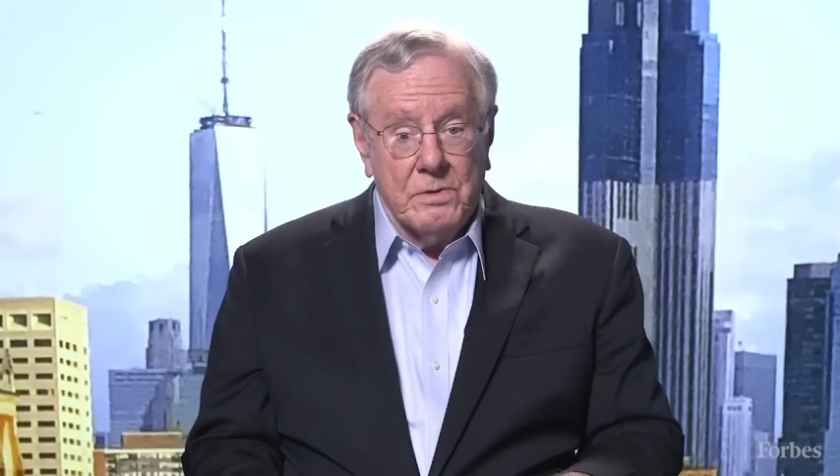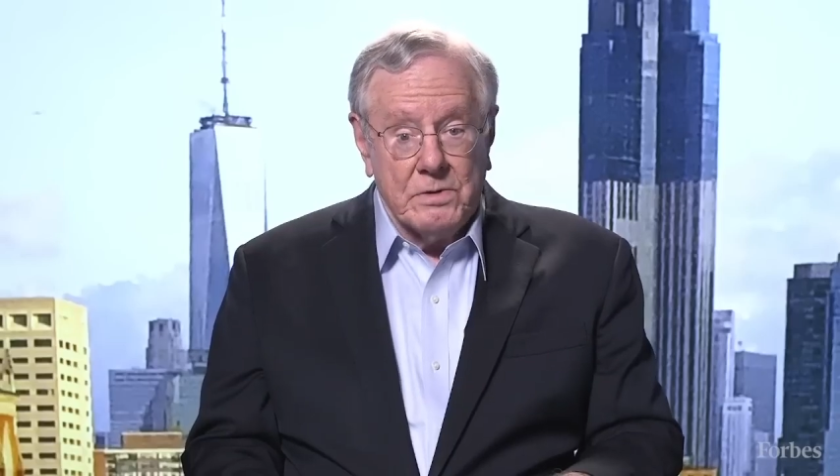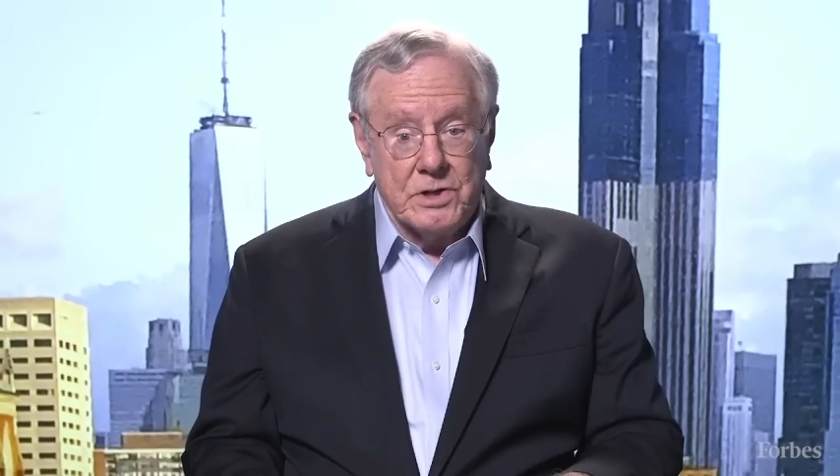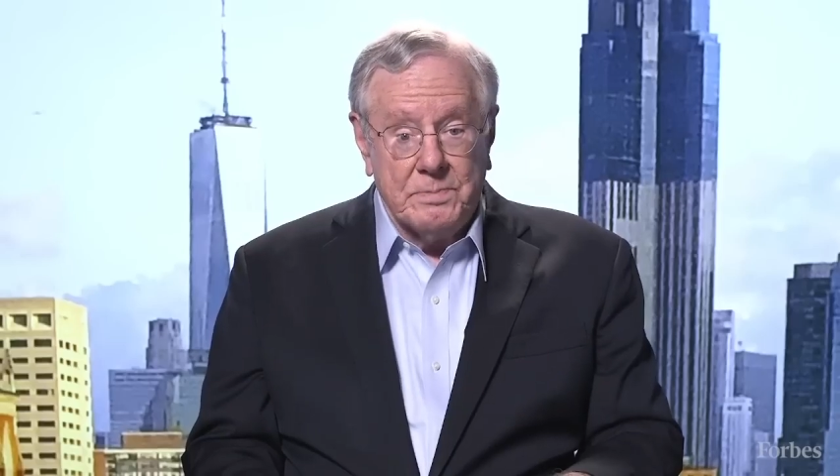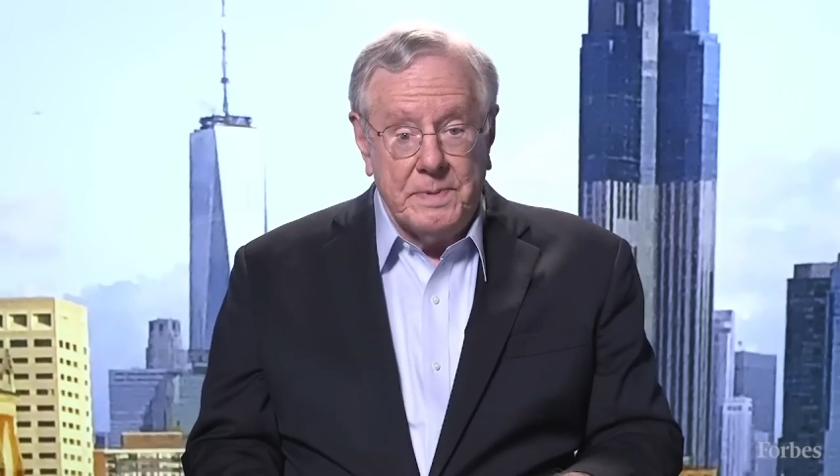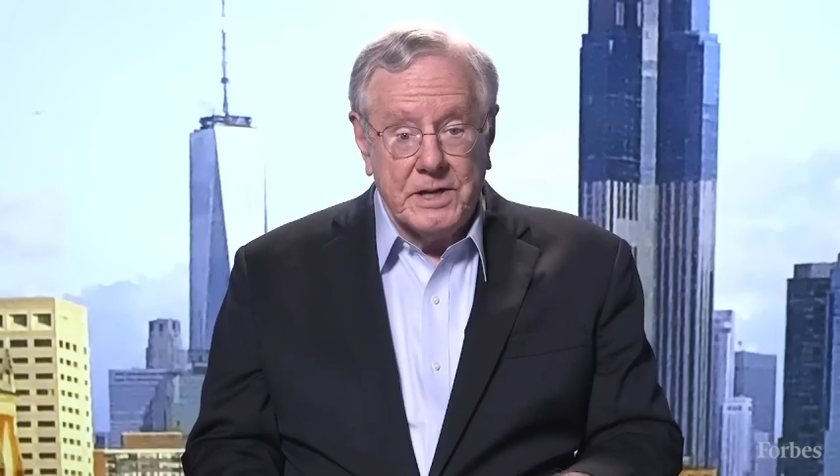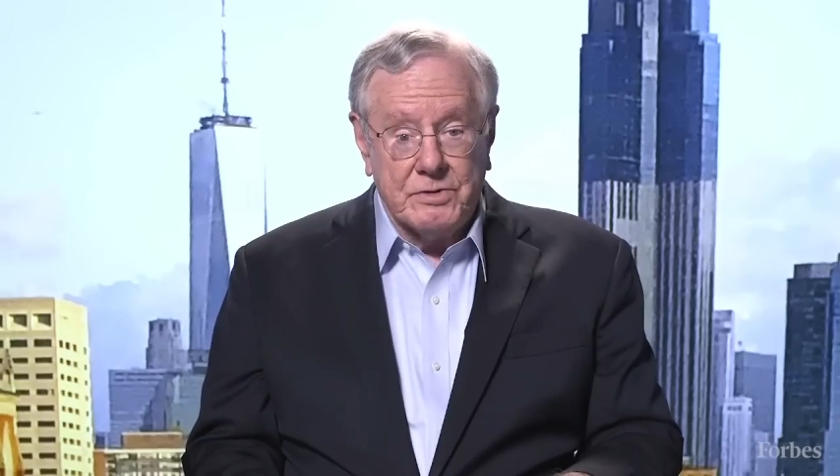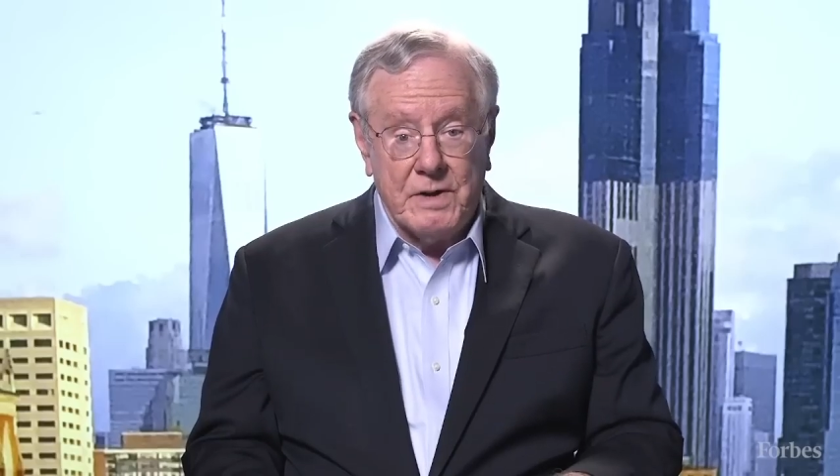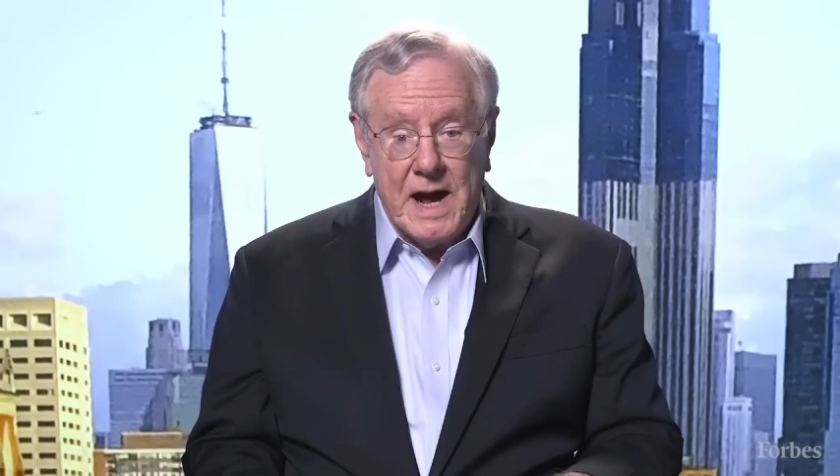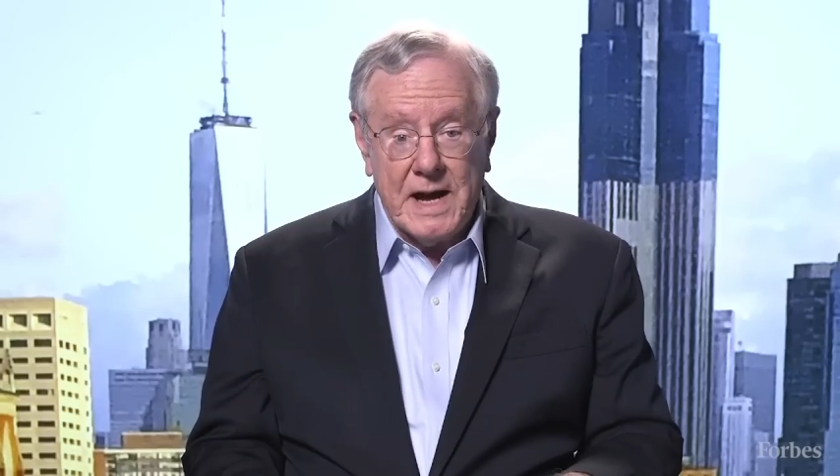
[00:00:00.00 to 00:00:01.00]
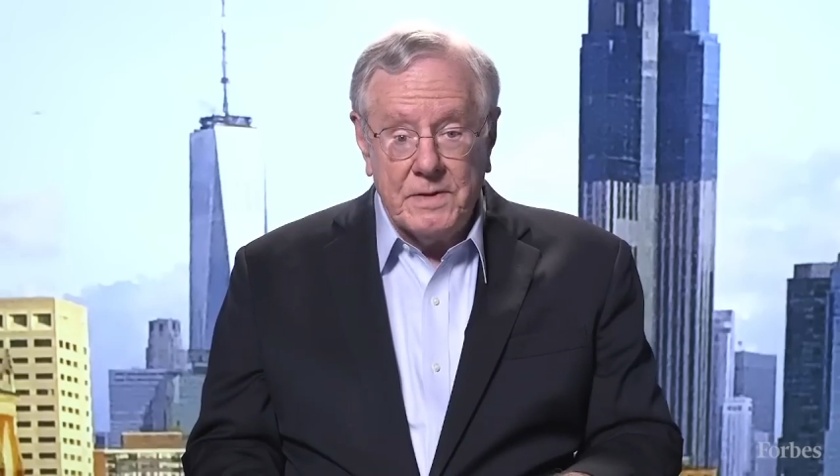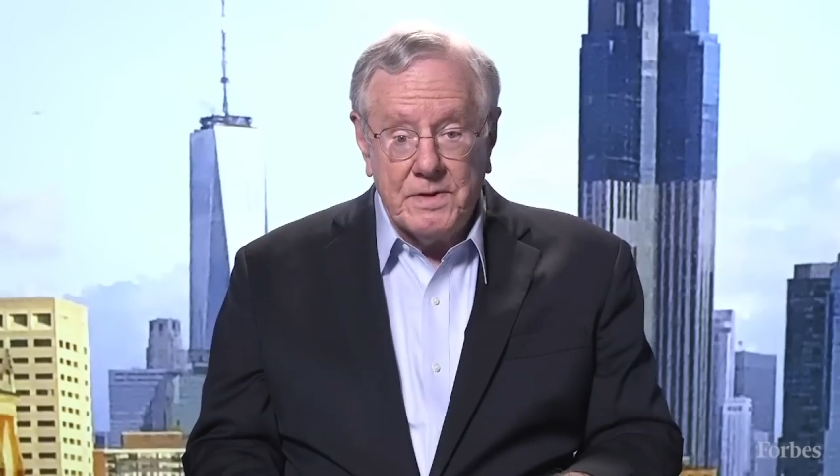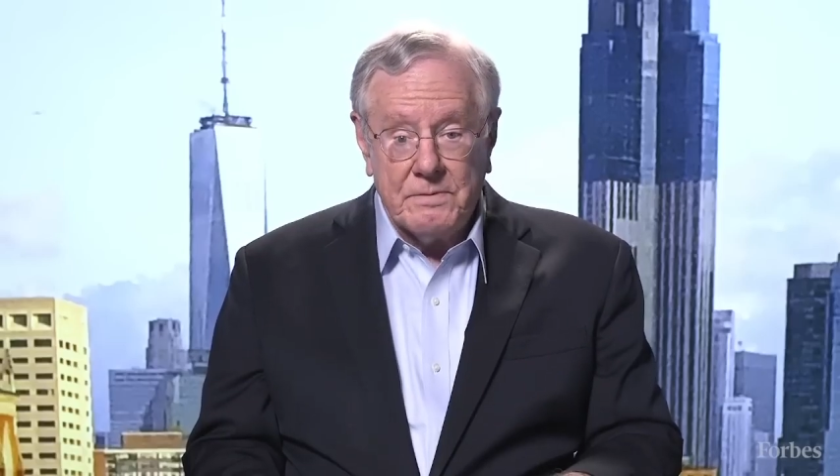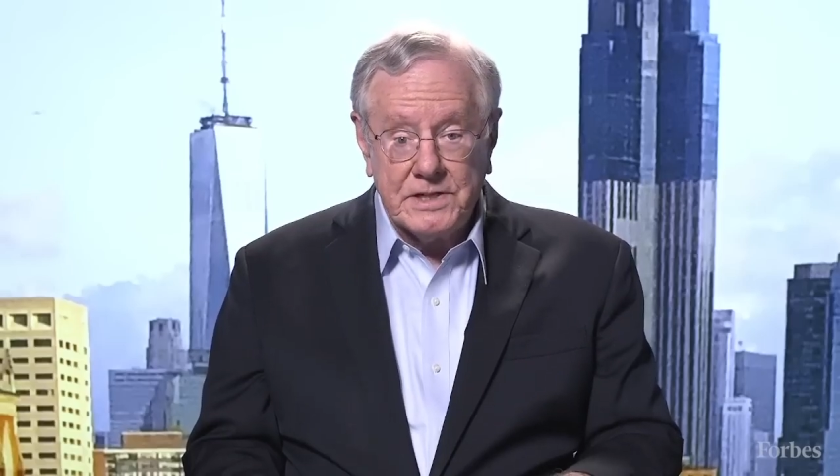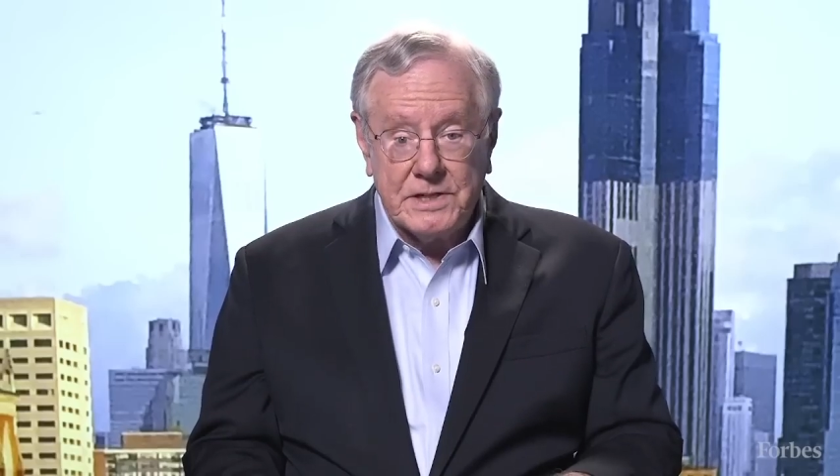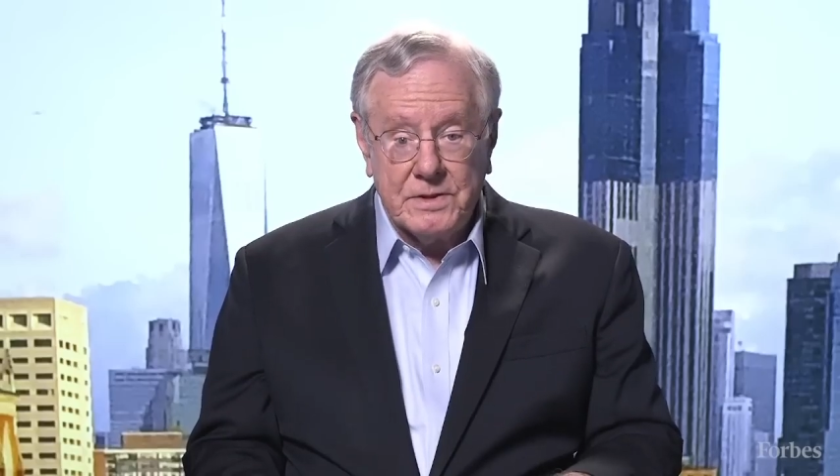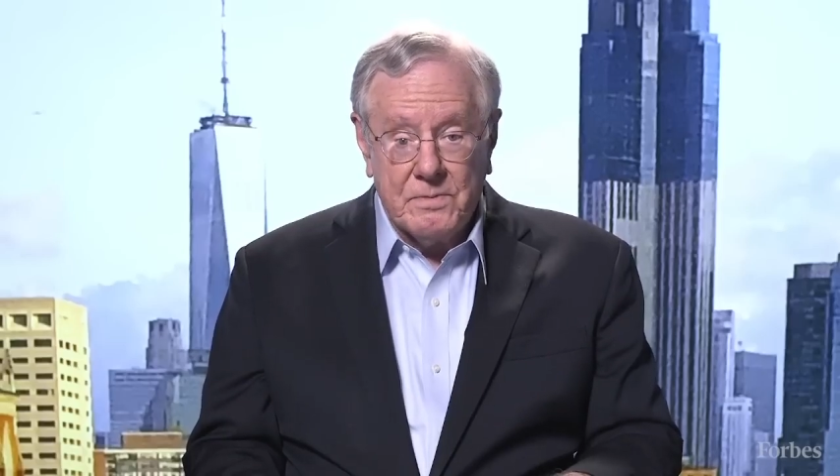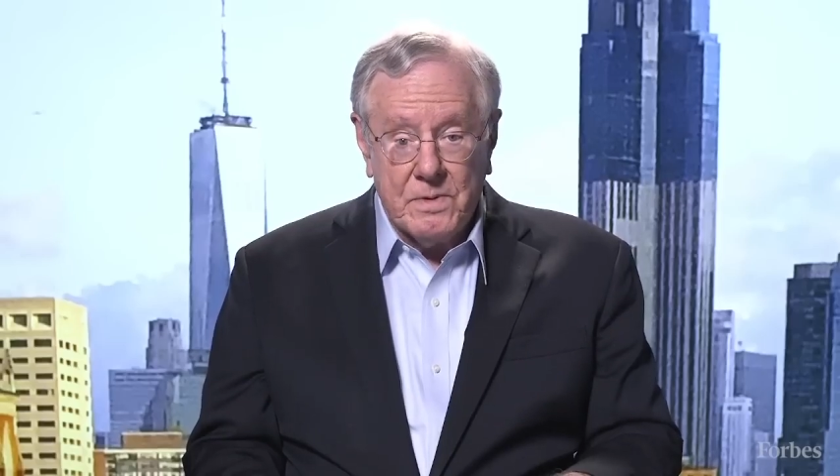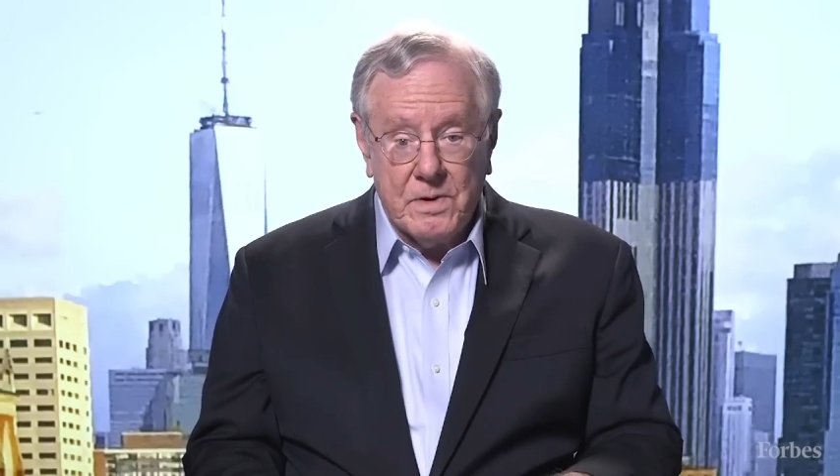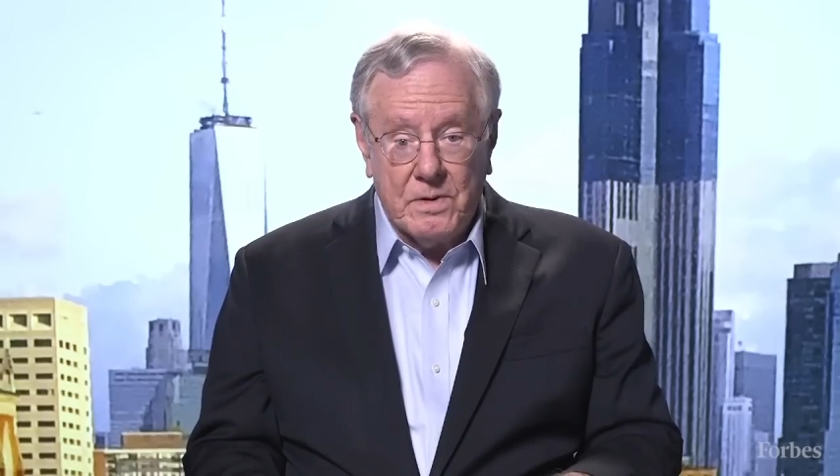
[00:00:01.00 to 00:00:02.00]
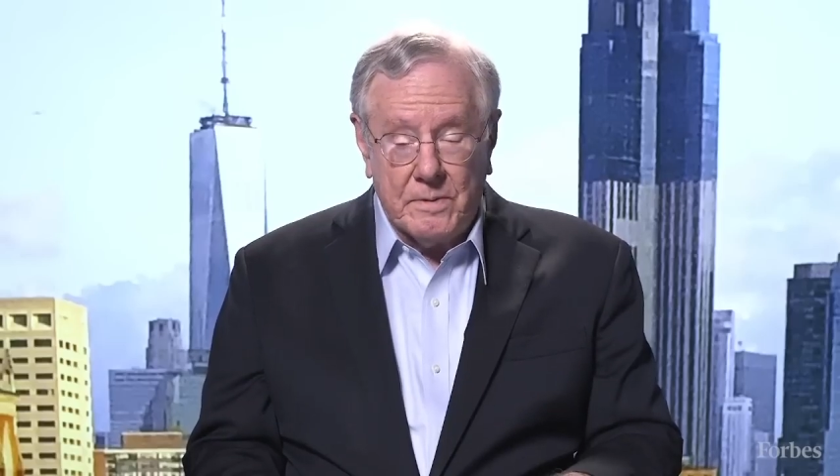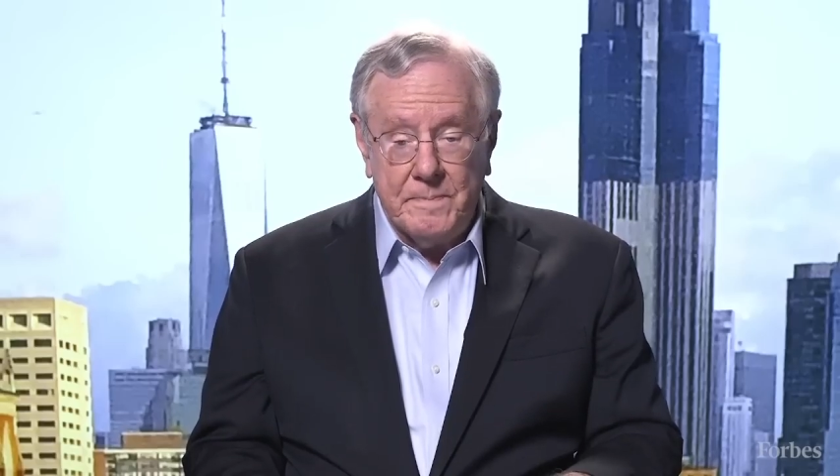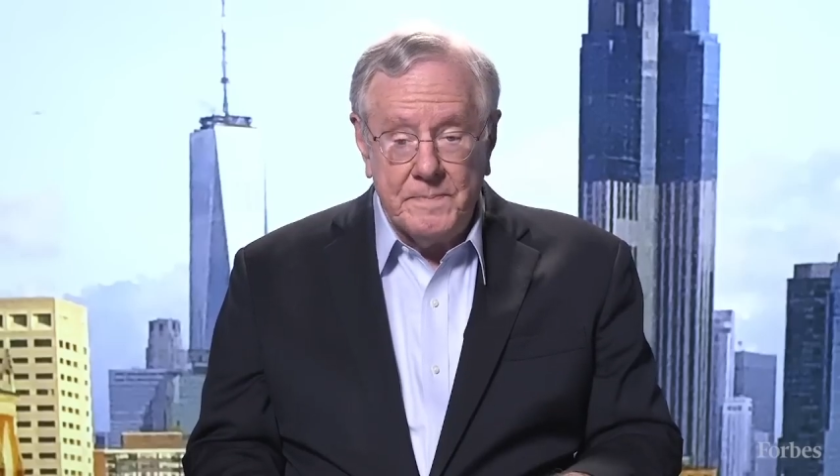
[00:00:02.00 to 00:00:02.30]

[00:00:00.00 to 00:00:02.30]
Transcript: which will be a drag on the rest of the world.